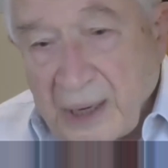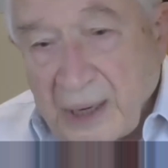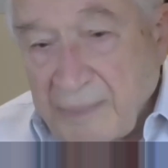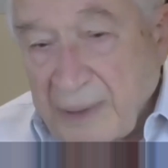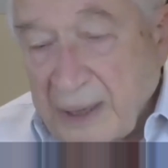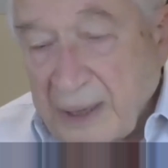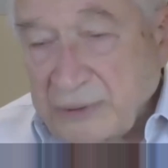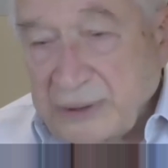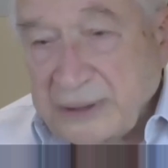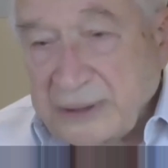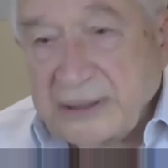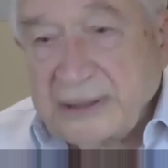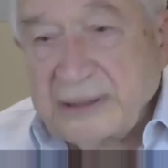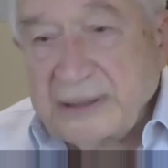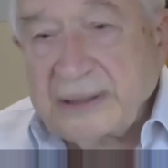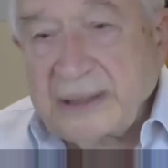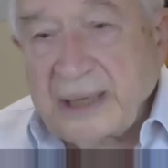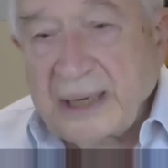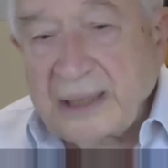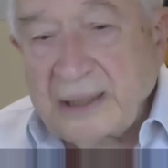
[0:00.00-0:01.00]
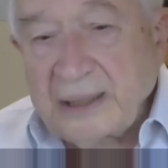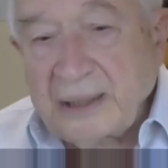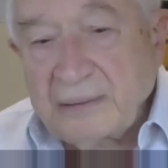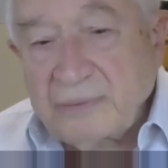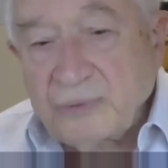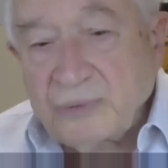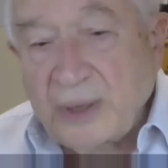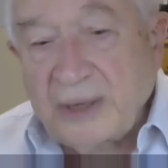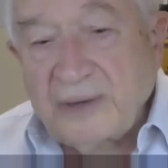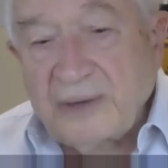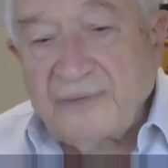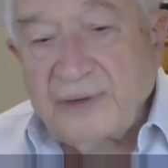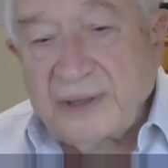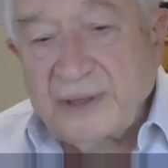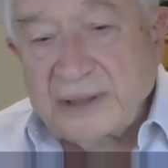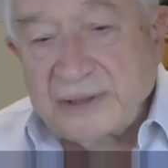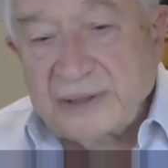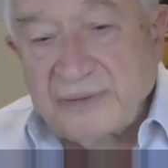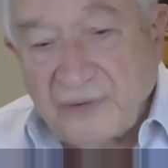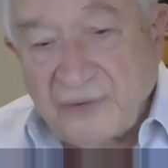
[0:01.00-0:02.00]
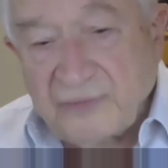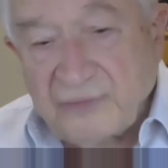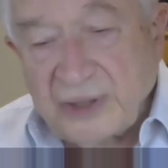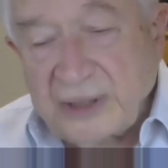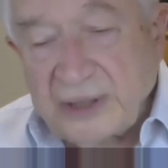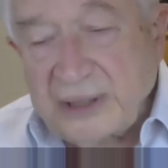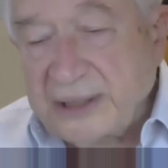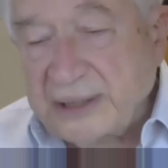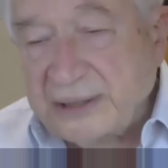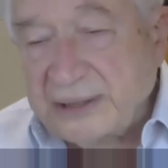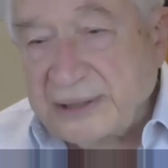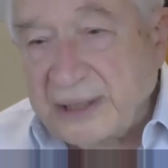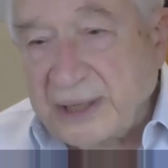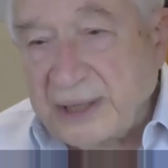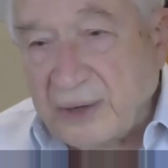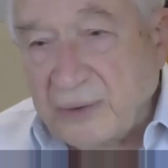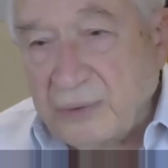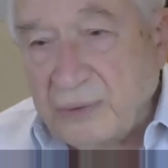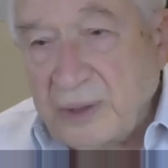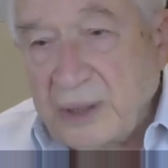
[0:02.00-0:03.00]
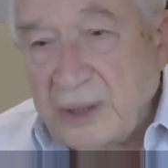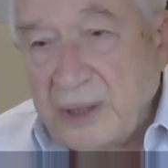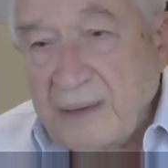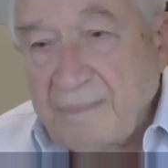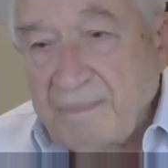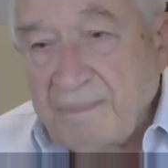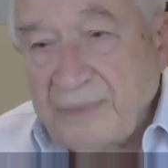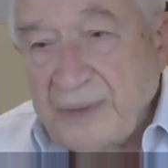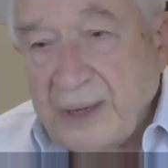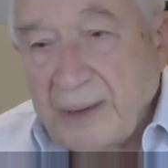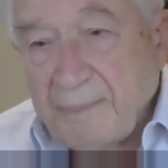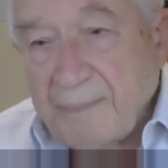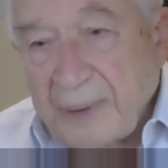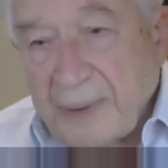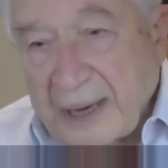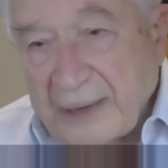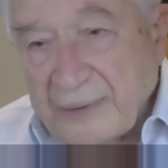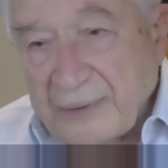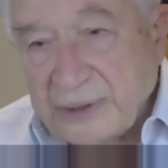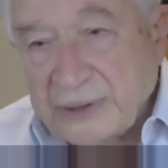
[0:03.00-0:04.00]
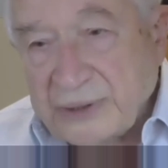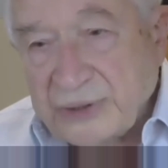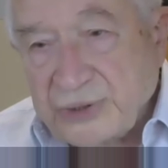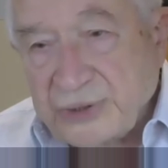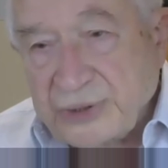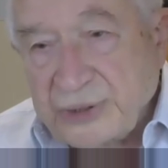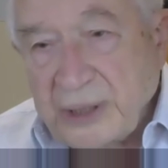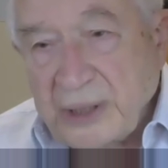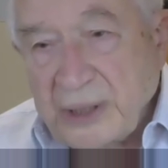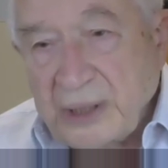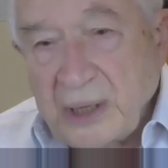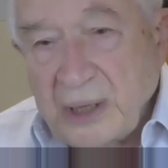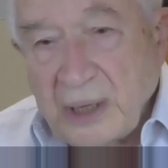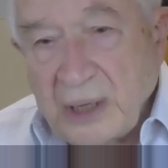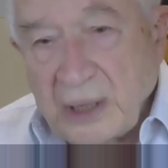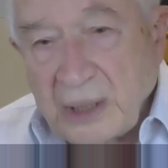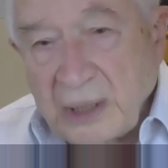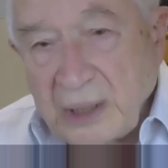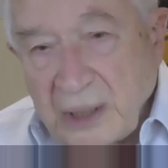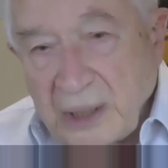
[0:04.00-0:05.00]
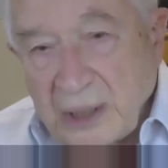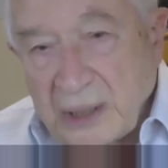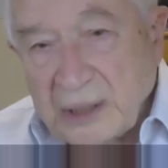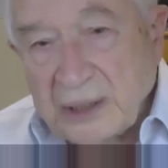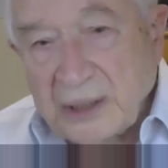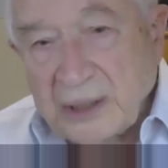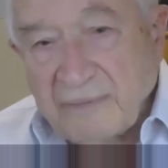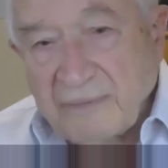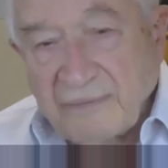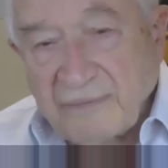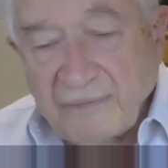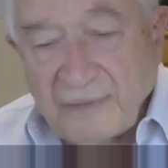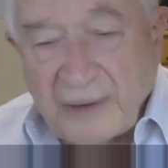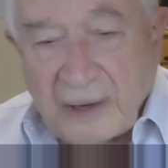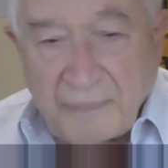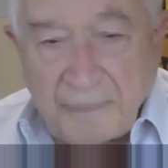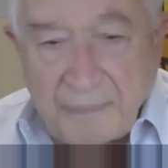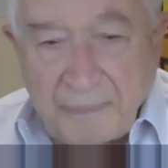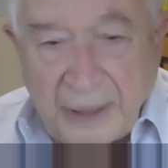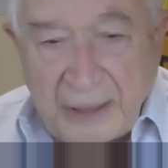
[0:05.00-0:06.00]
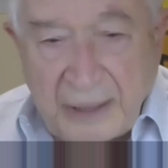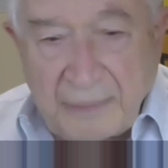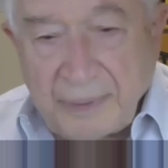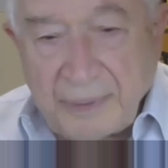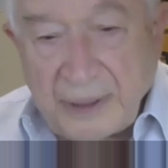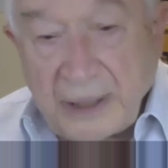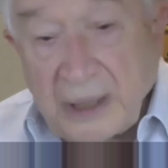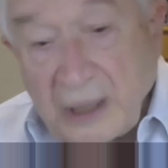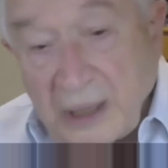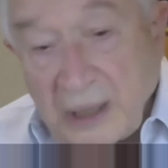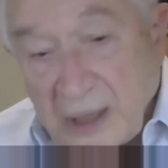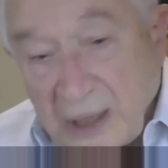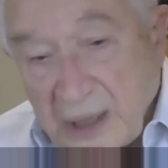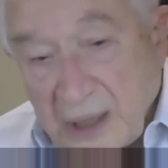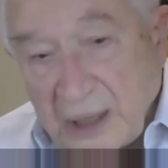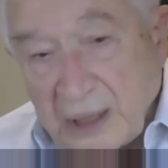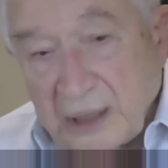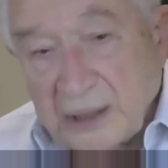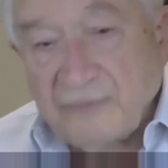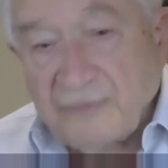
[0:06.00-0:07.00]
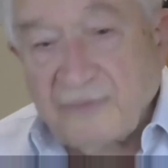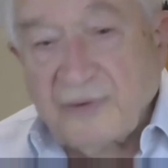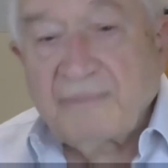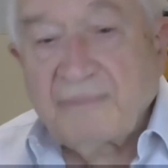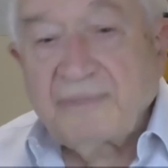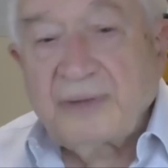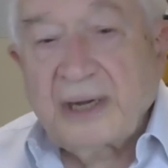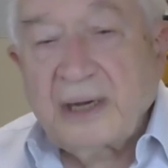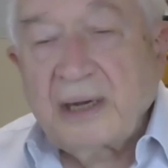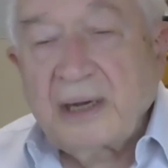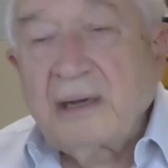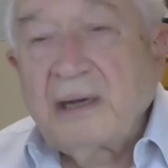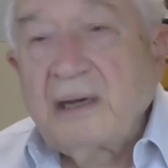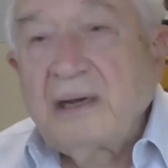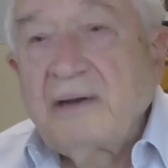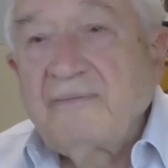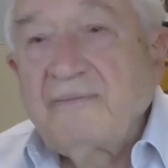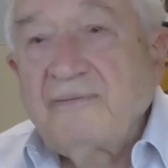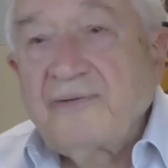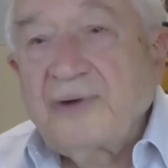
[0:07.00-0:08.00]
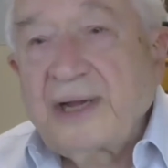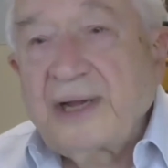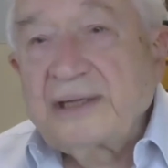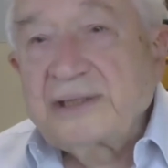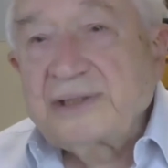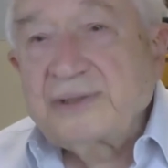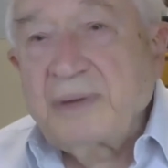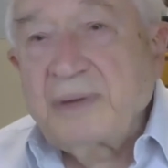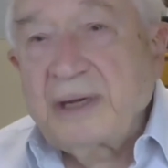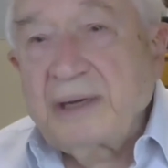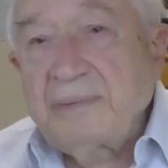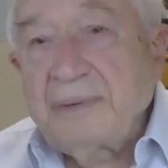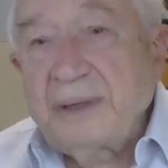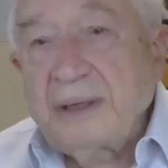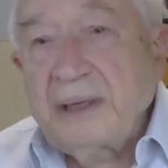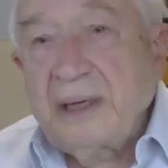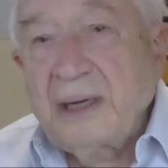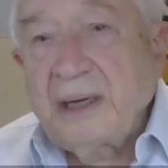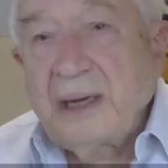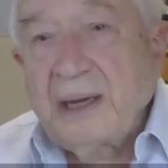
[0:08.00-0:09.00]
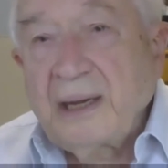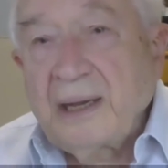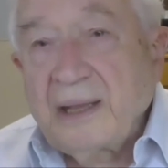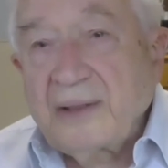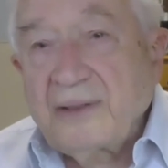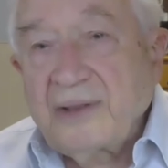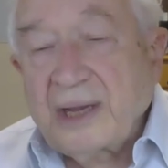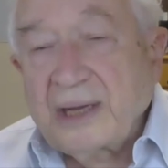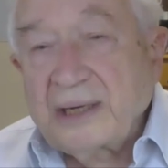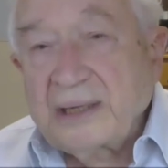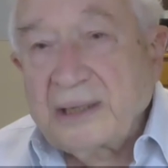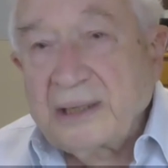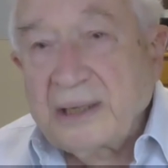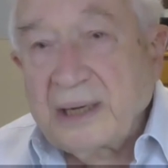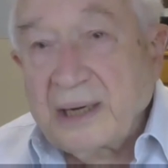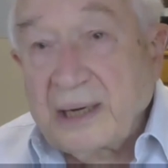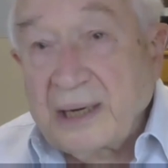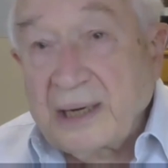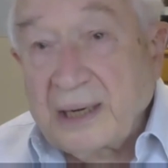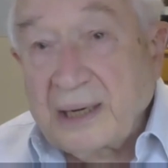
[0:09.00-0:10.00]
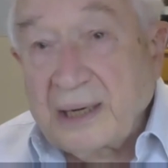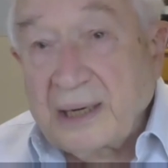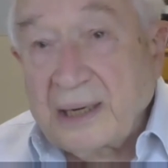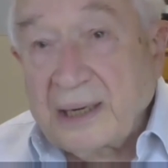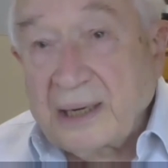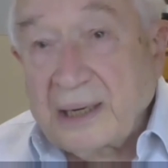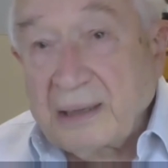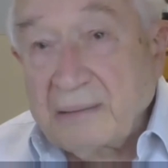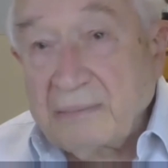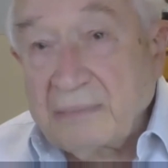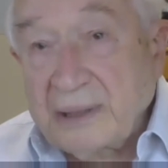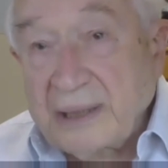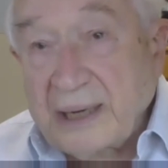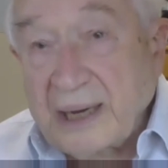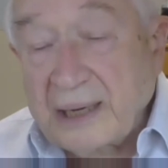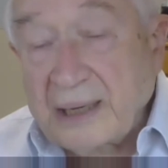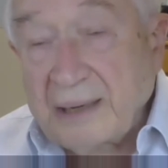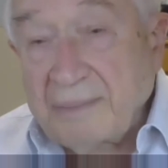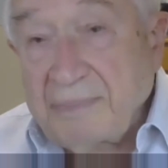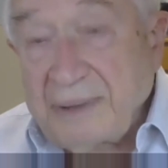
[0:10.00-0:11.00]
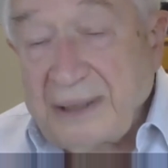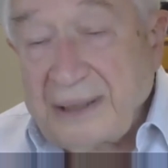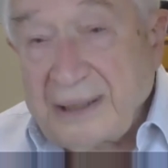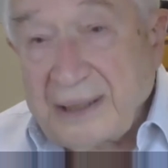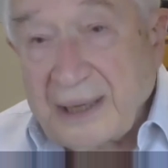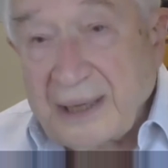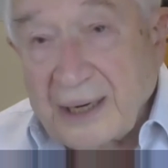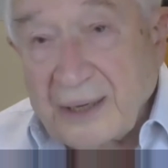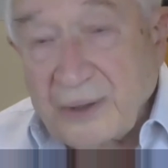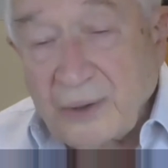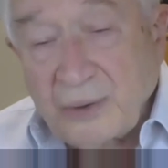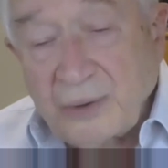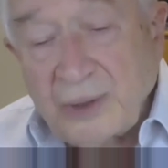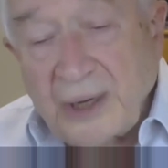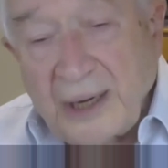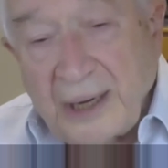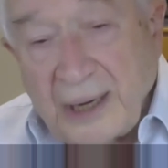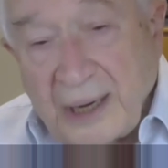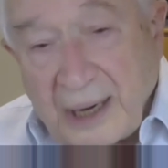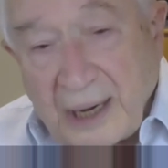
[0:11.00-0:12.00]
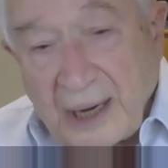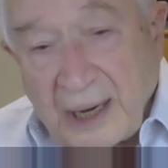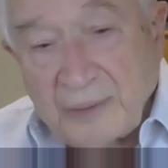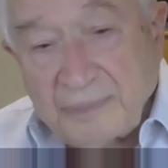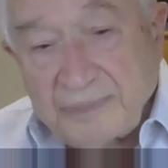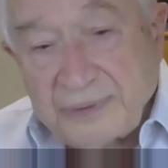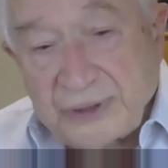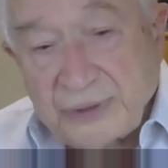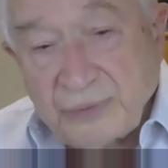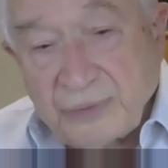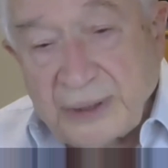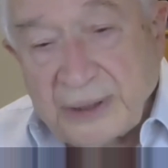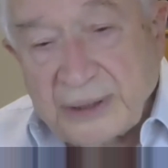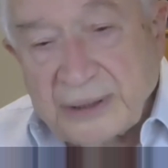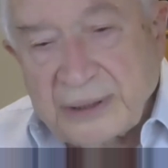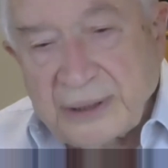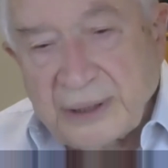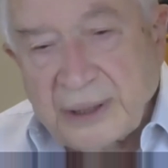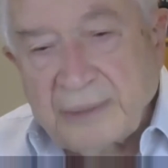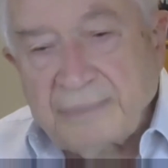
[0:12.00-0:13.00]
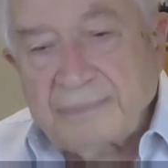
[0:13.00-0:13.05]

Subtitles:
About 10, 12 years, 15 years ago, parents learned of our paper, heard from their friends maybe that cannabidiol helps with